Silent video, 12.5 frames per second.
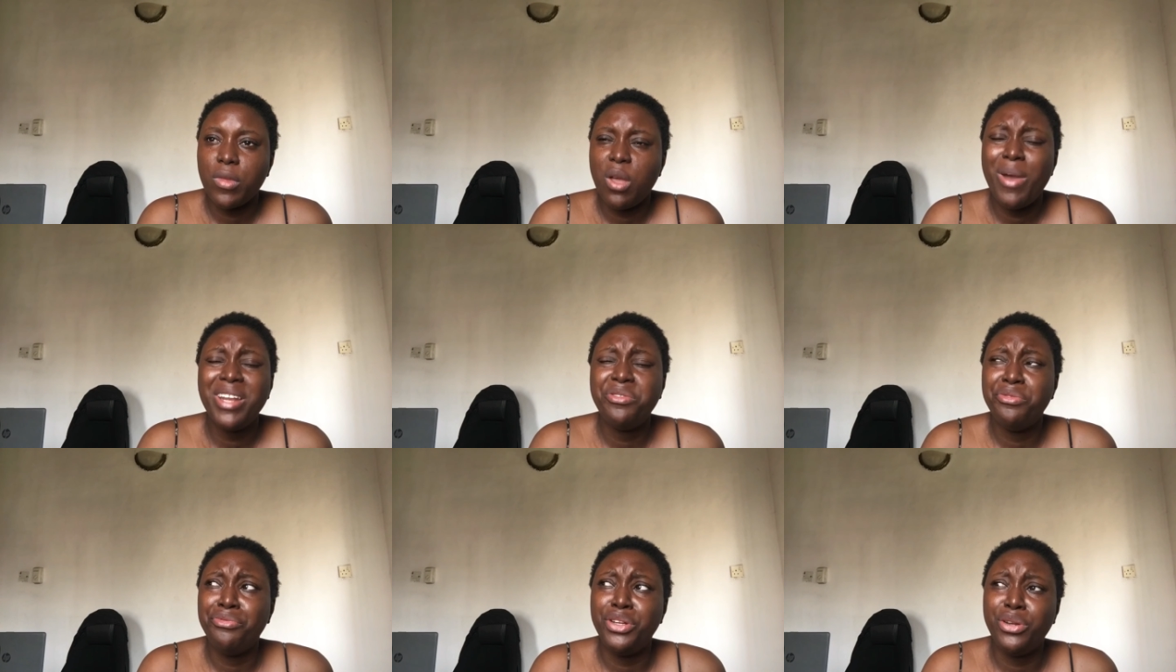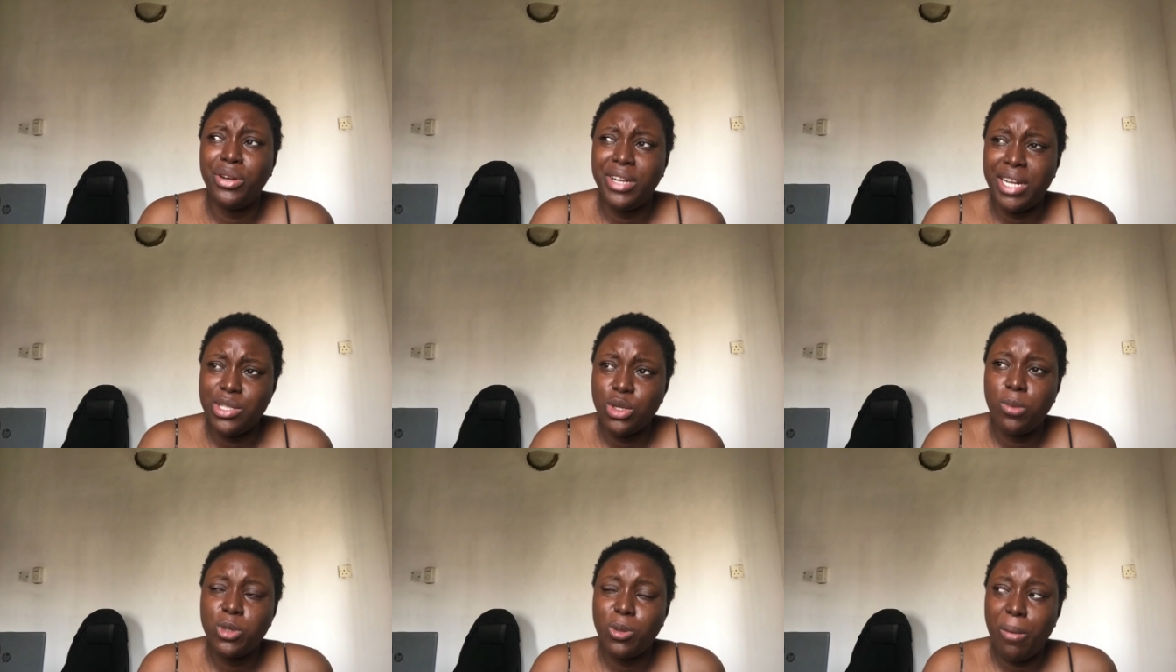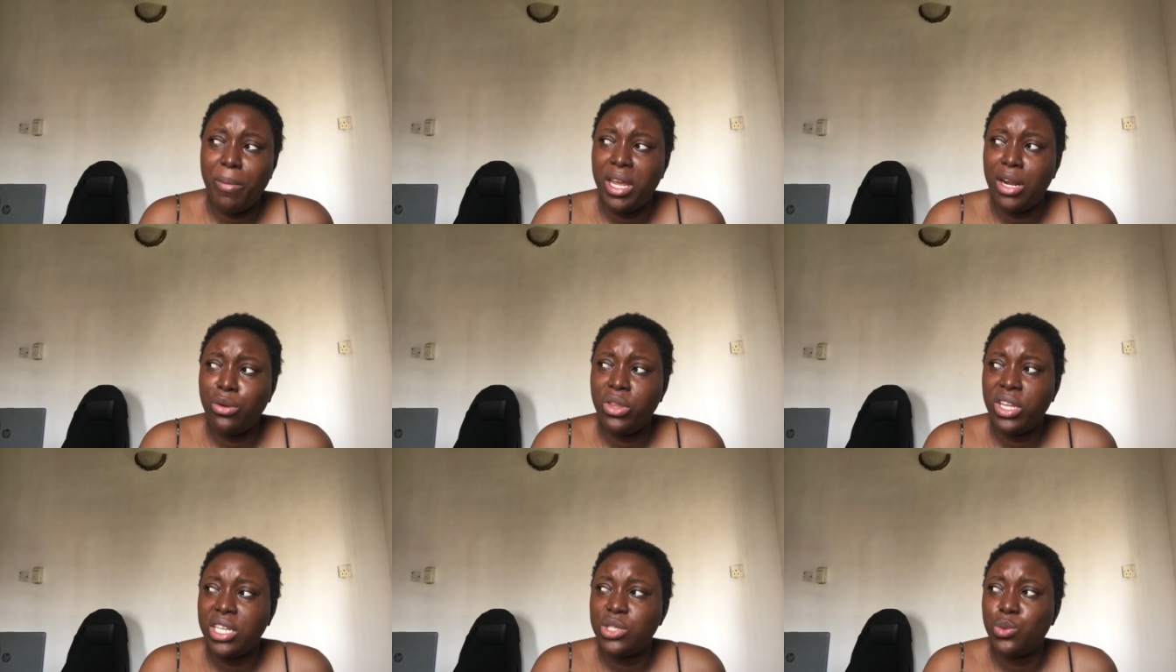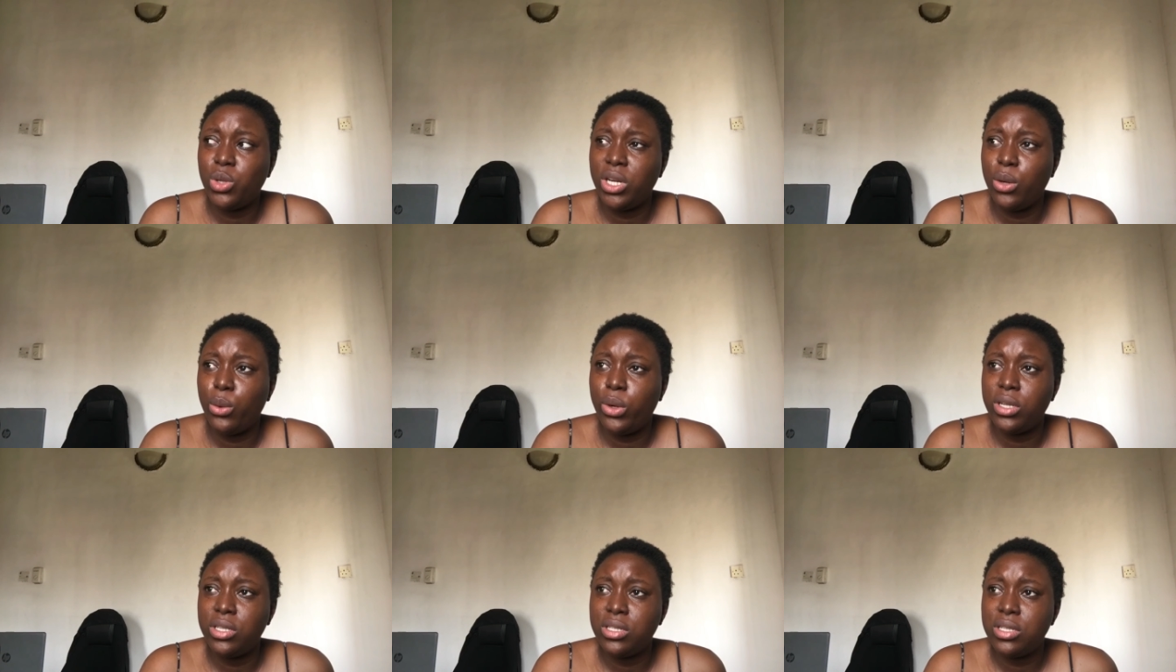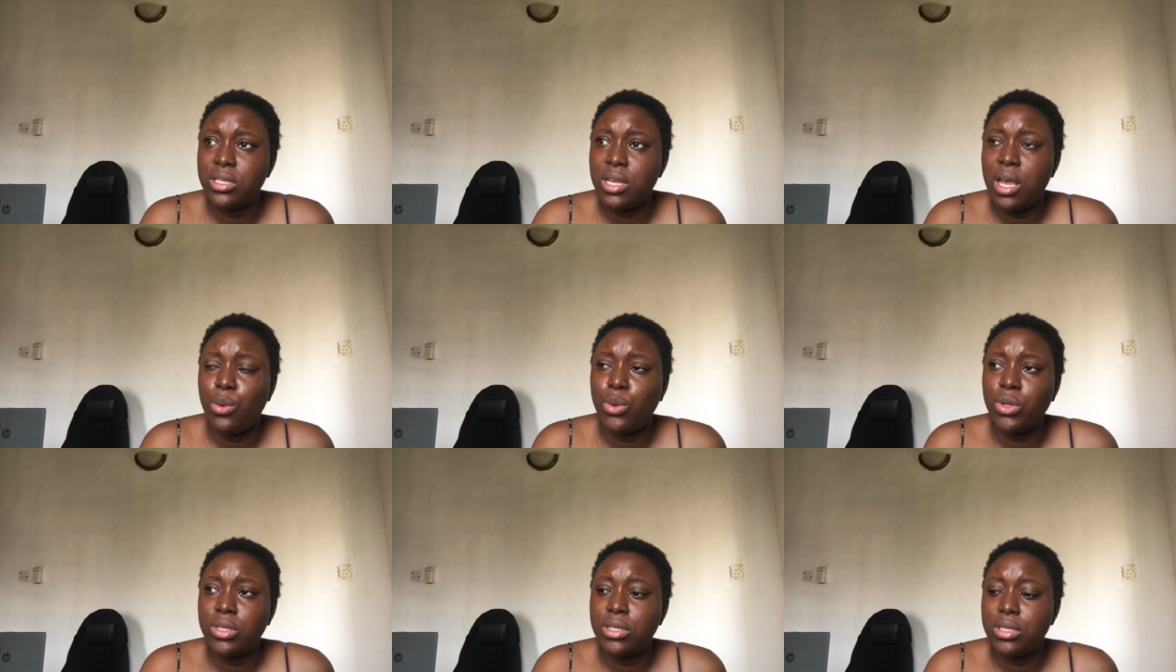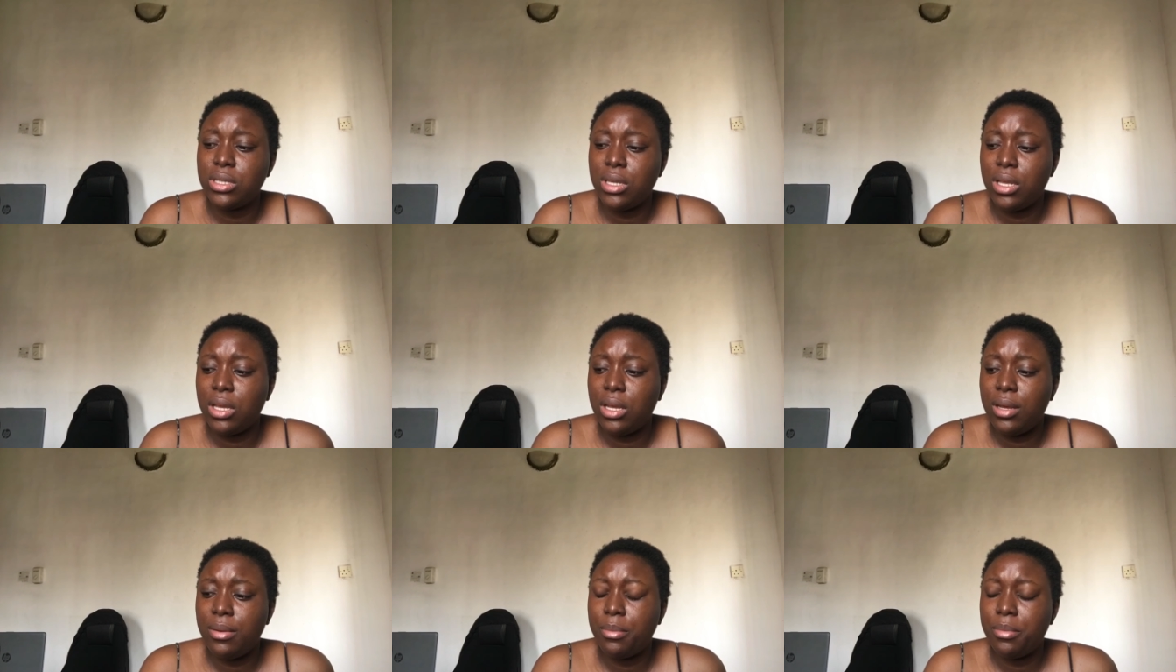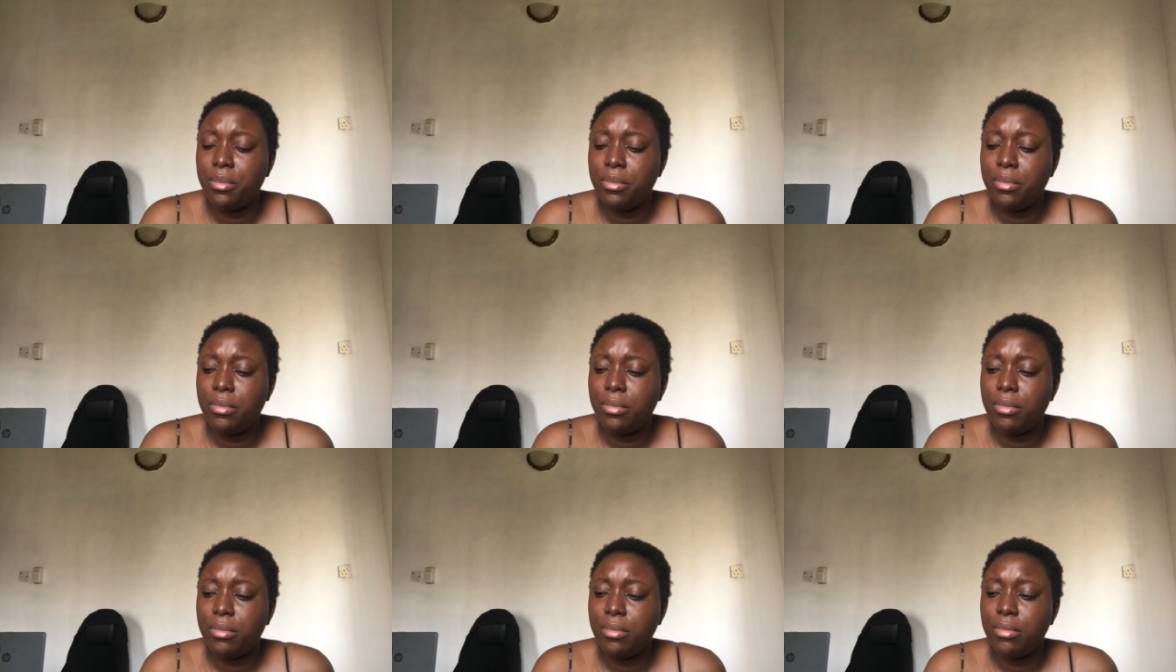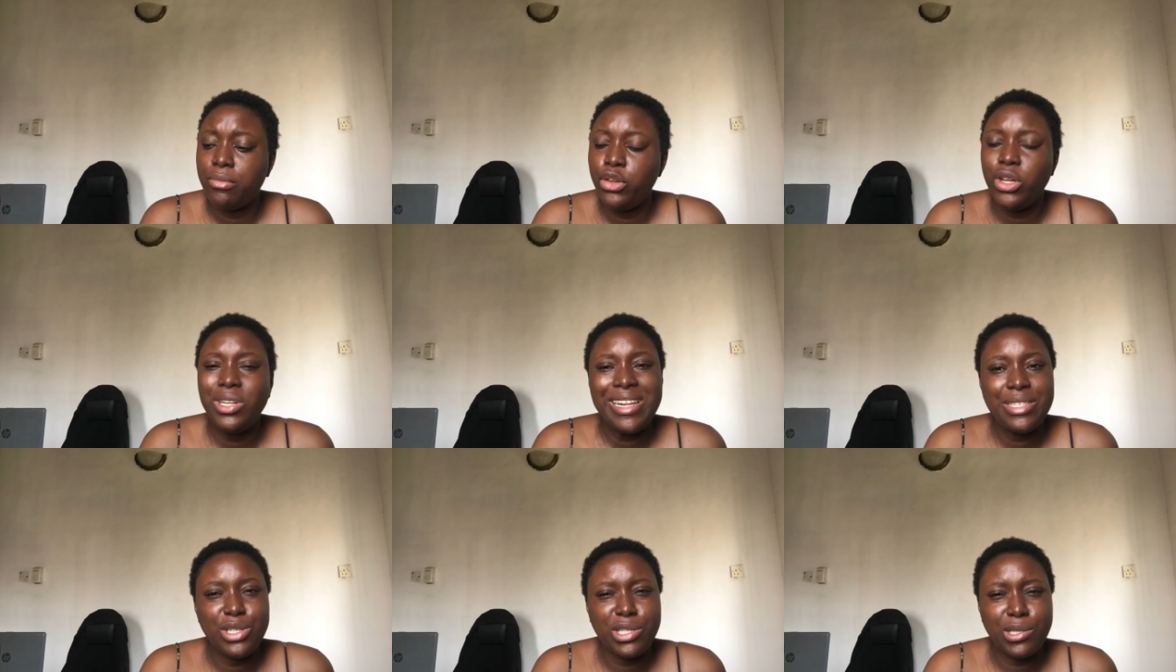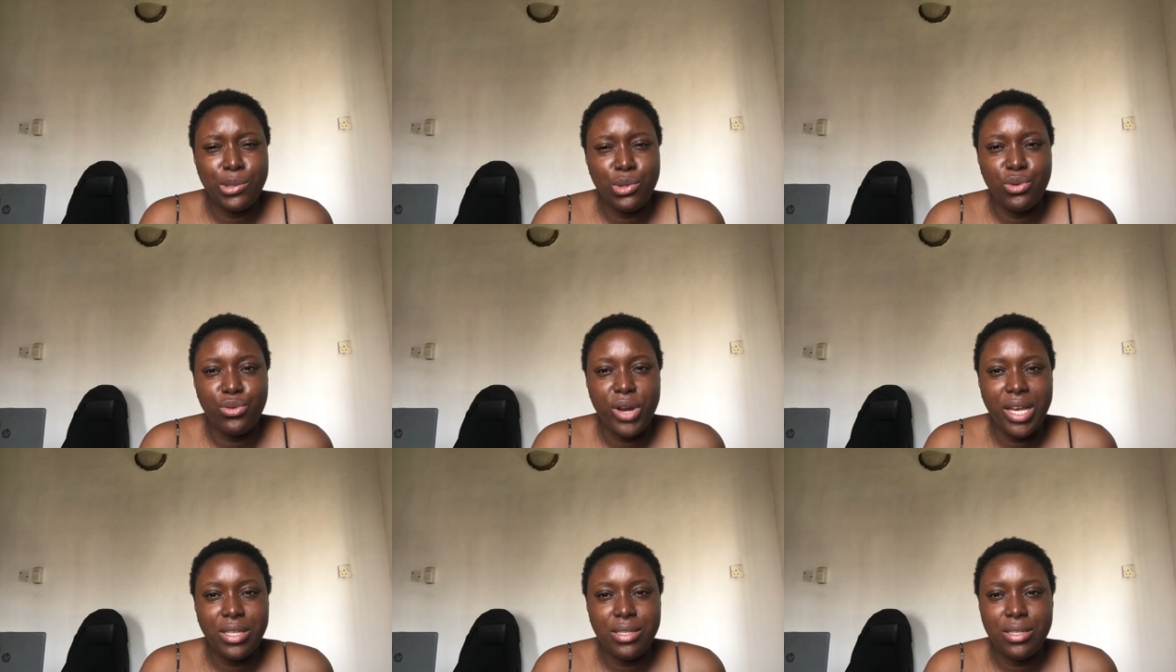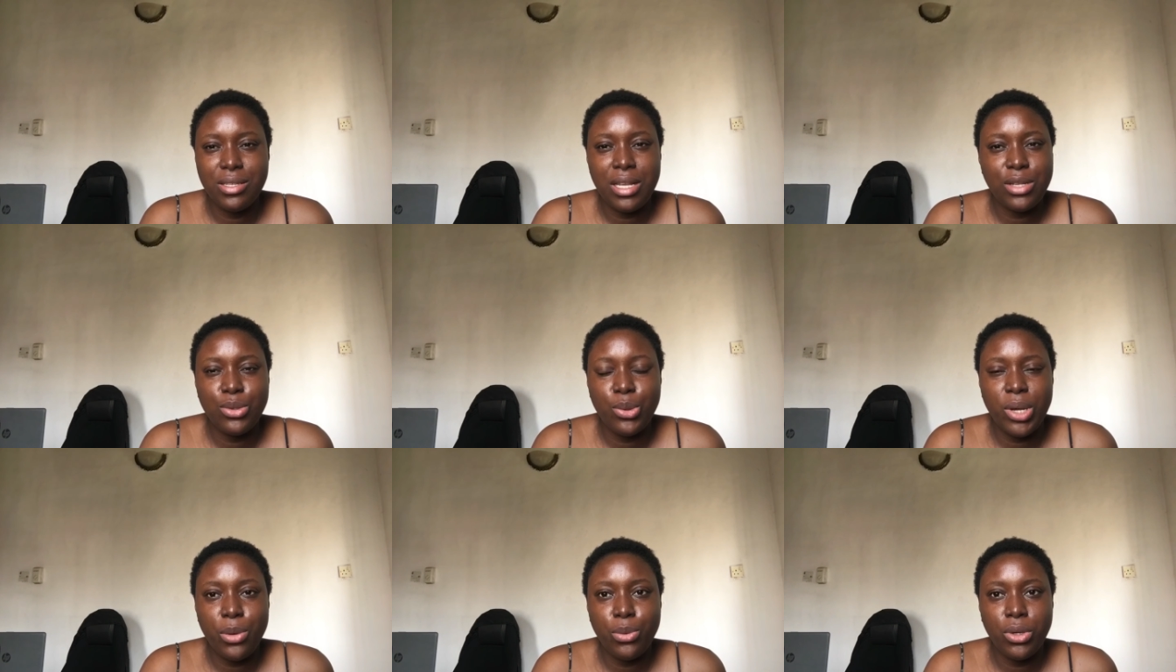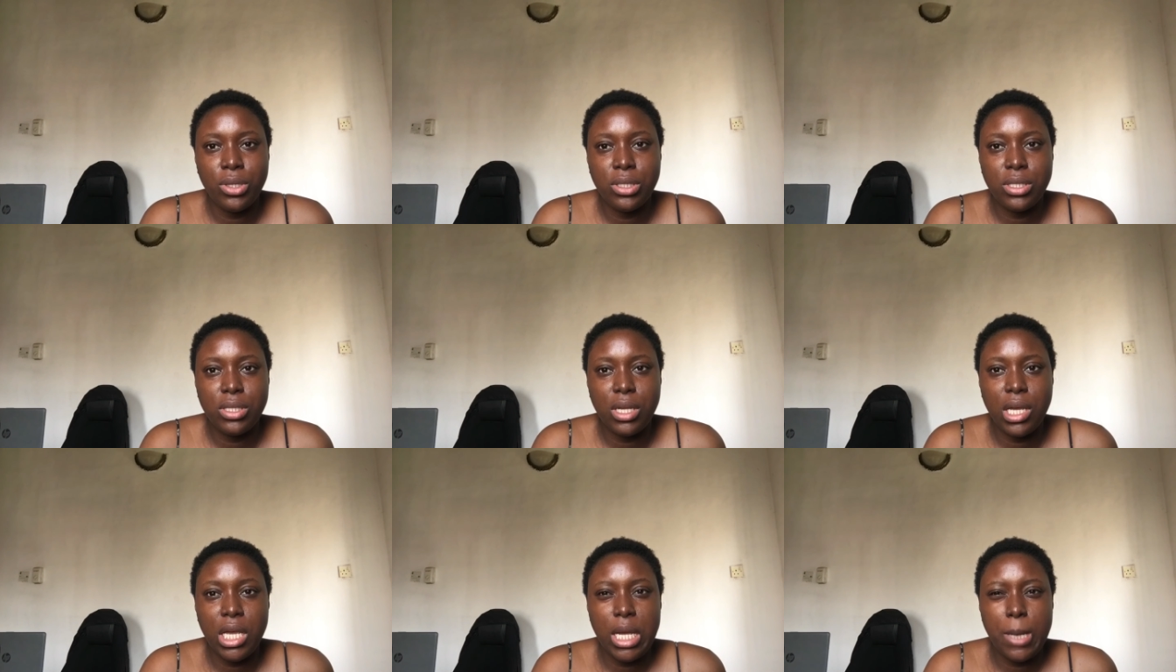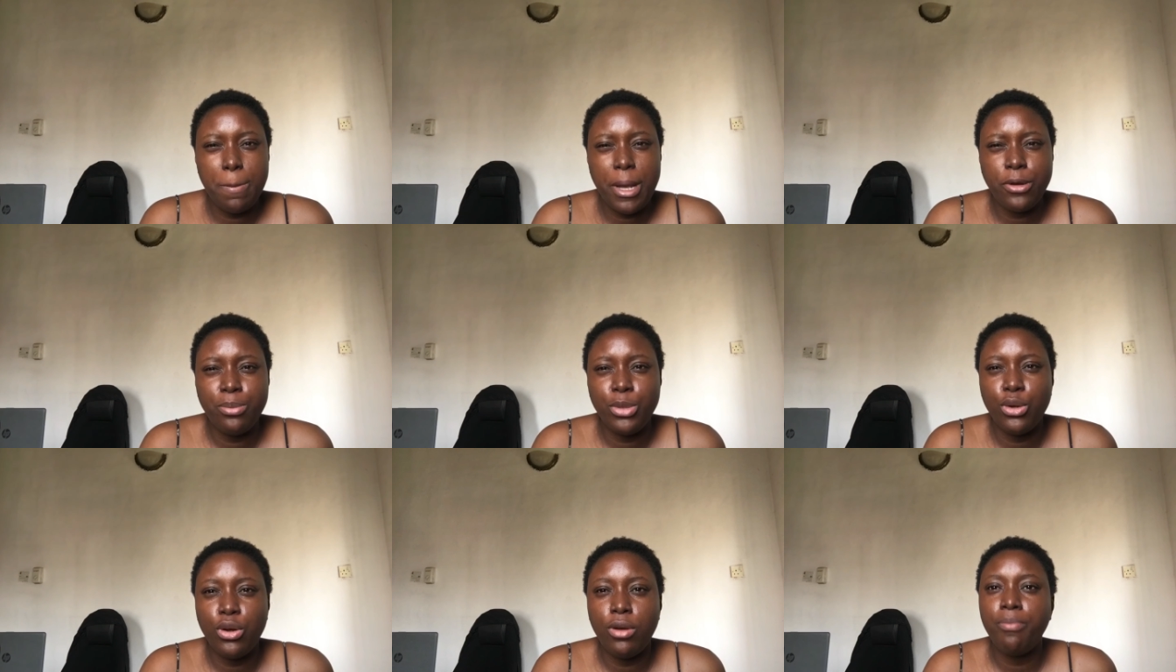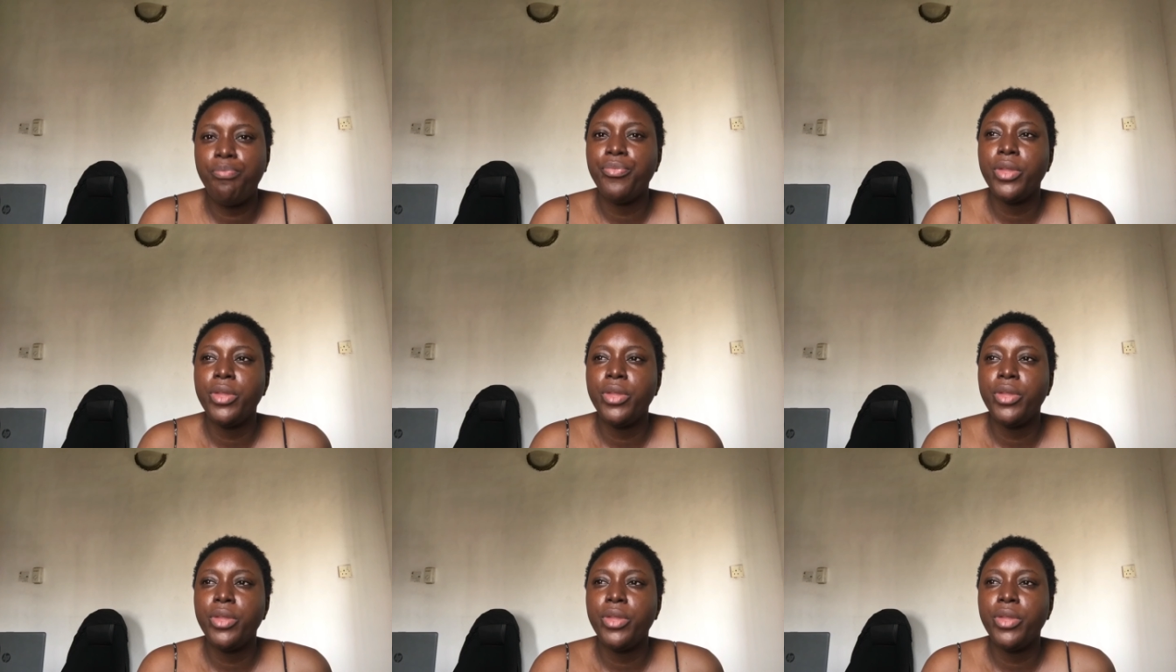why did redundant come to my mind? I don't think that's what I want. I want um, redundant is slow, right? That's not what I want. Um, I don't become